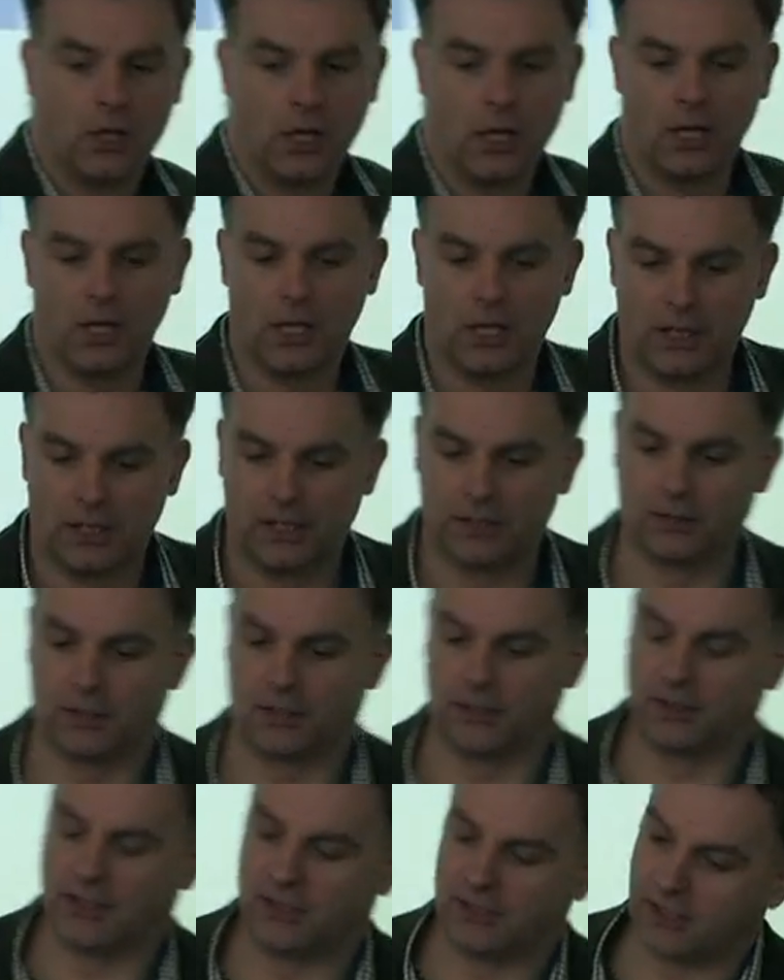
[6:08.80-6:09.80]

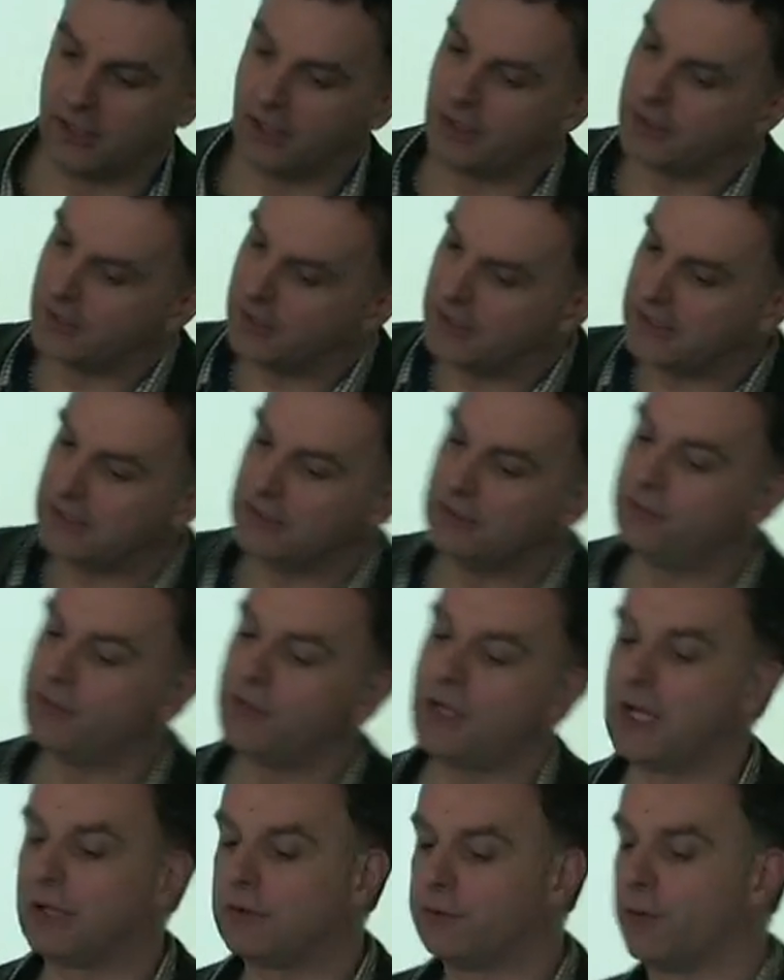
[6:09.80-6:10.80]
and an
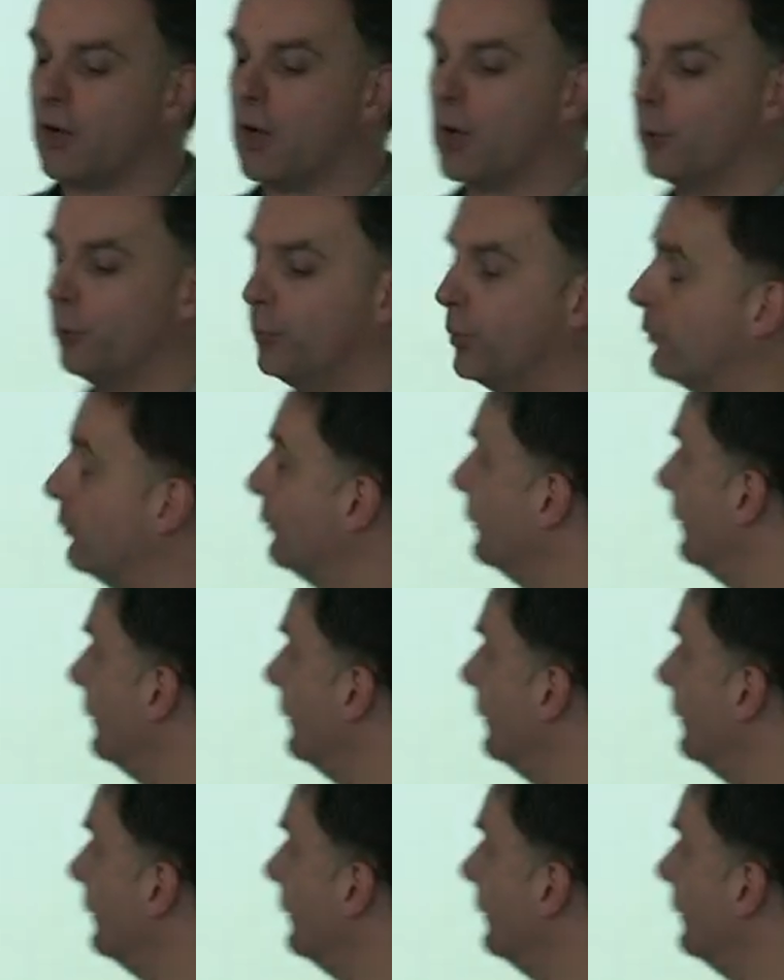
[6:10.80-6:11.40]
easy example